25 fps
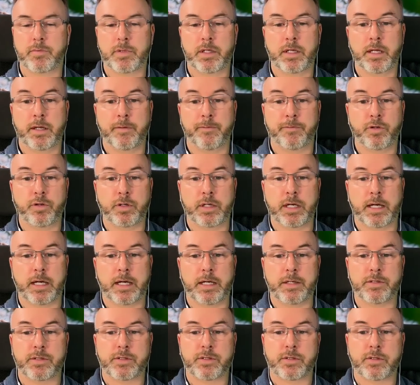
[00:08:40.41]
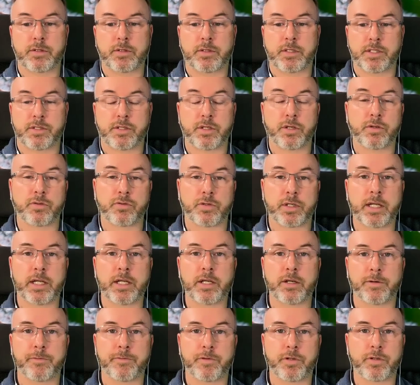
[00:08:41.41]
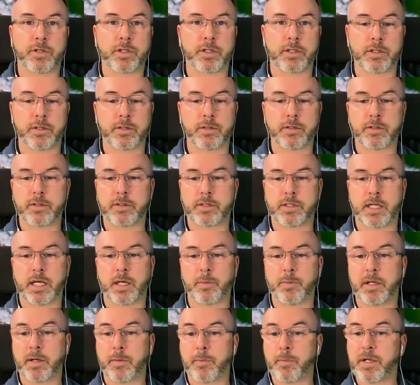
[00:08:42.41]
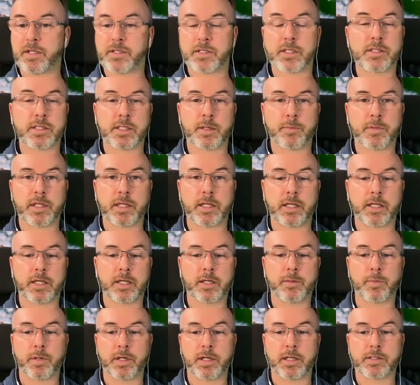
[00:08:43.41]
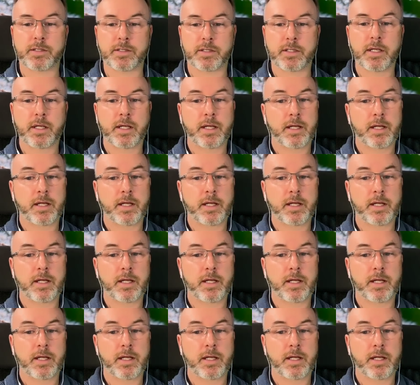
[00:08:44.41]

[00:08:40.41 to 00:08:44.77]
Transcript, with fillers: if you guys disagree or if you can tell me I'm missing something here, but it's